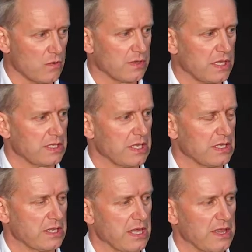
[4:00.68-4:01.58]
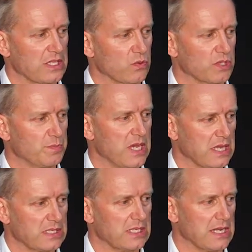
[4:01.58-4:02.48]
that's what's
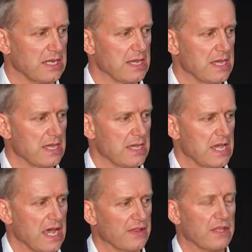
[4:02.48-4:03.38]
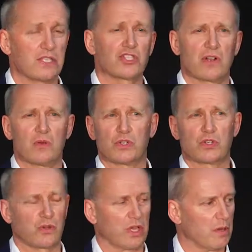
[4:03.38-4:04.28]
being seen. And then this trend, we're
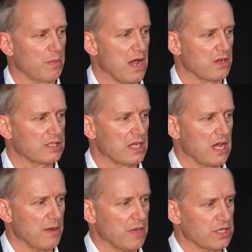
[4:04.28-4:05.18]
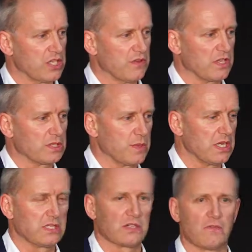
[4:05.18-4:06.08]
talking about achieving
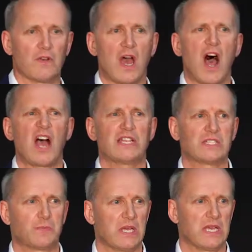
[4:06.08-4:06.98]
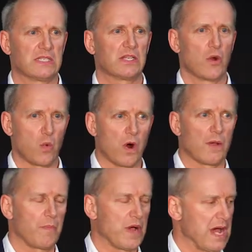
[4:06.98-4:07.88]
speeds of high speeds,
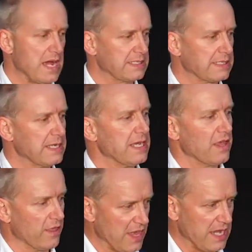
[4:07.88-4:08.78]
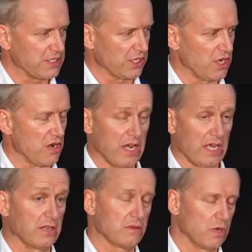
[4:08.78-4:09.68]
one pass, that's occurring.
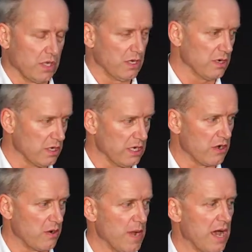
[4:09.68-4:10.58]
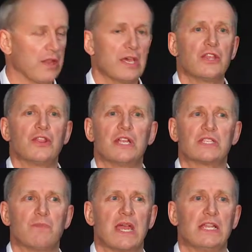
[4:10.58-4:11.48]
And we heard earlier about that
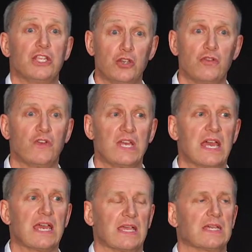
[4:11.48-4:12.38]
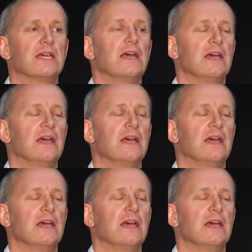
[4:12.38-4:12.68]
it's mainly UV ink